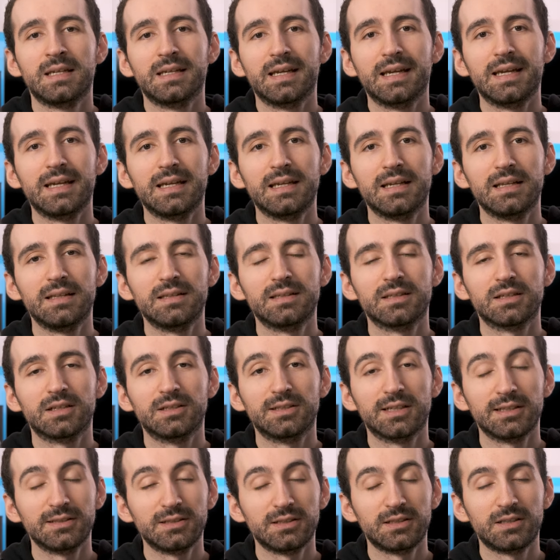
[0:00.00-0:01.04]
And
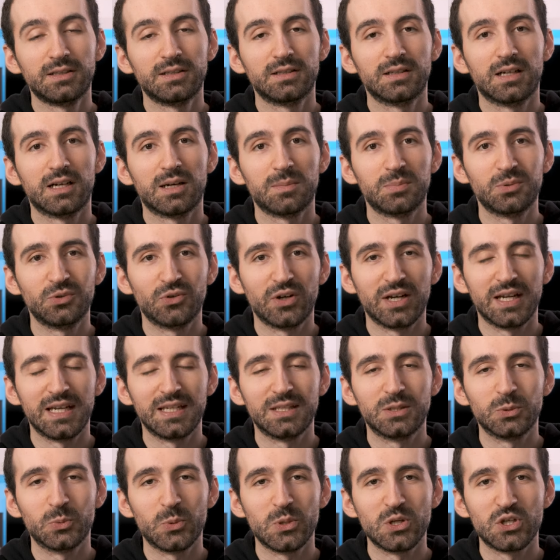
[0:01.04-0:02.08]
another
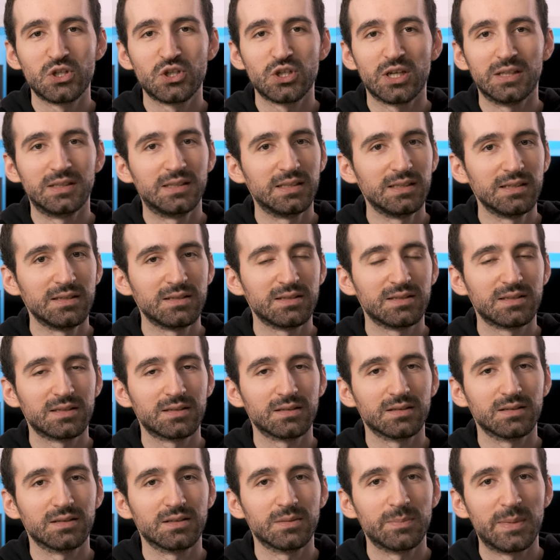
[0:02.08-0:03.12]
upgrade which I didn't
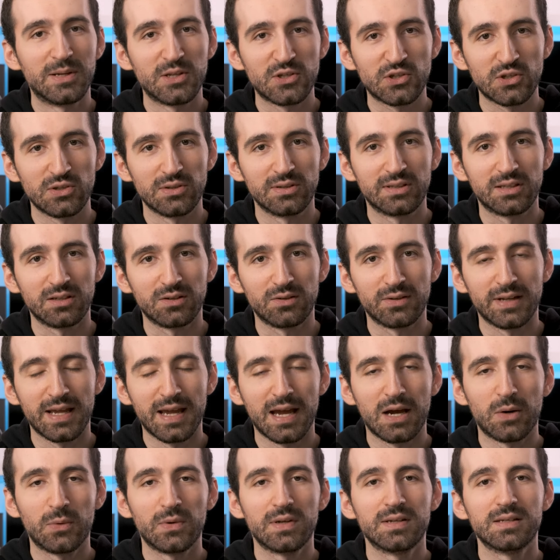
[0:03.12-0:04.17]
uh, mention till
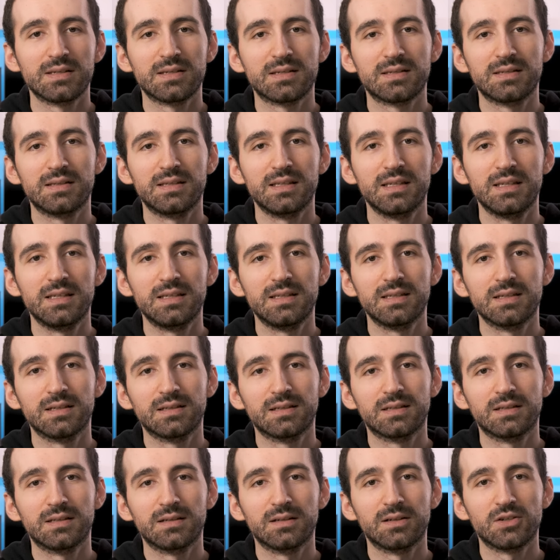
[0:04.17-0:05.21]
now is the
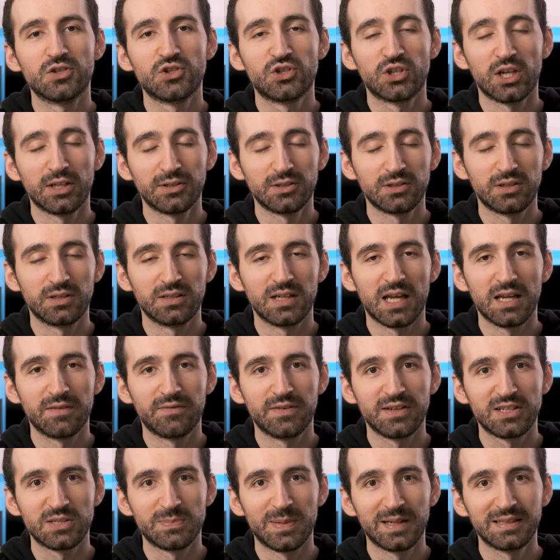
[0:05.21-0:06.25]
uh, shutter
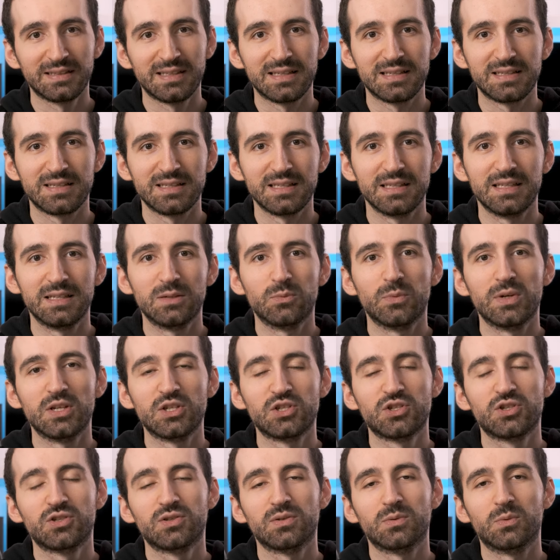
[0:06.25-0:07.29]
life expectancy
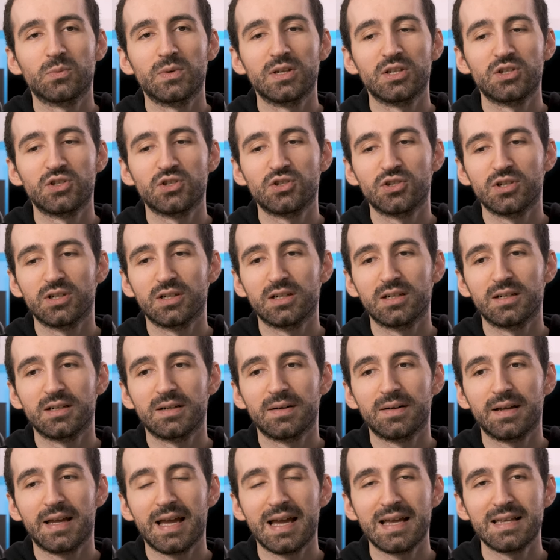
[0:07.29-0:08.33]
which which
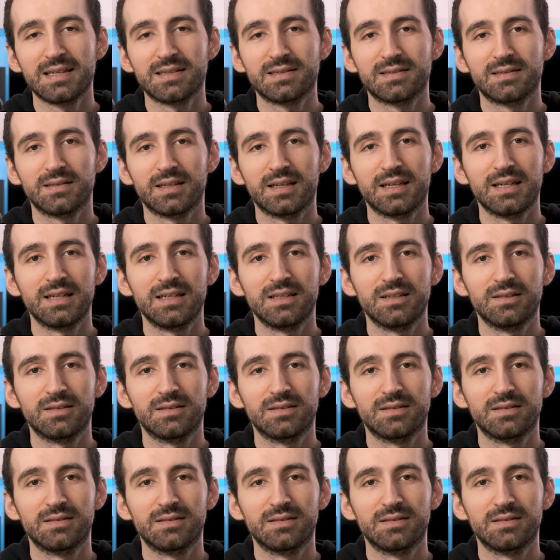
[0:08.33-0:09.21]
uh, has a